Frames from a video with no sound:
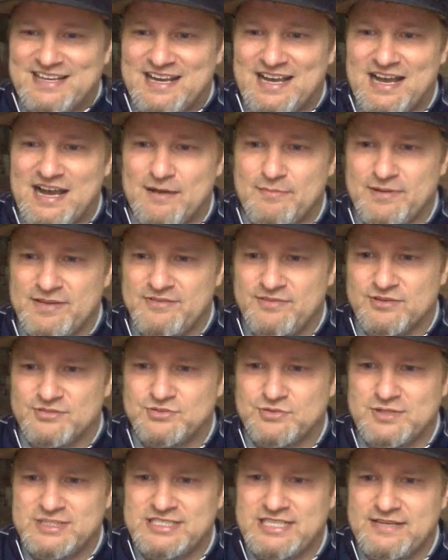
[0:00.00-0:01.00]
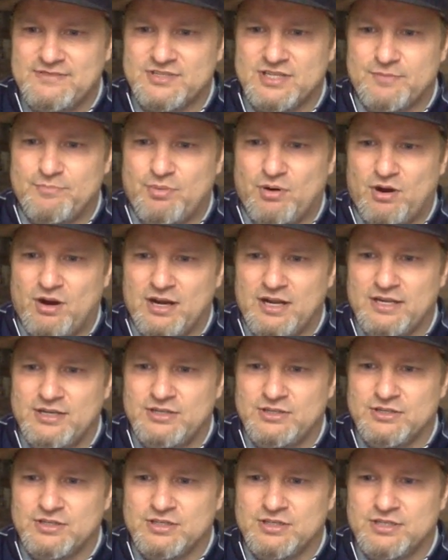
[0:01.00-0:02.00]
I believe those 3 teams in a parlay,
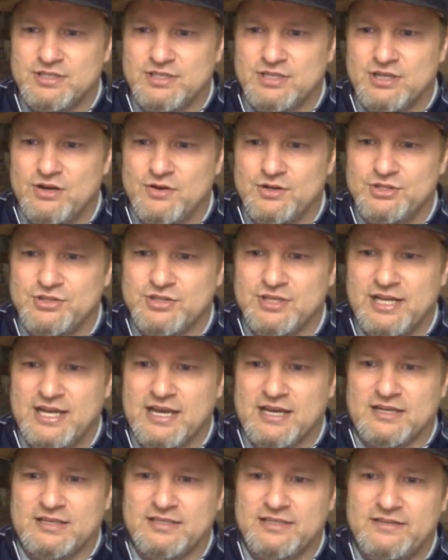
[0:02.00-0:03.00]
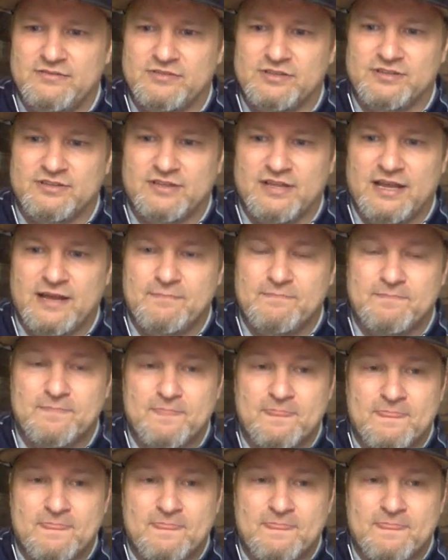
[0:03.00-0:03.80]
you're good to go, and you can add Cleveland to that.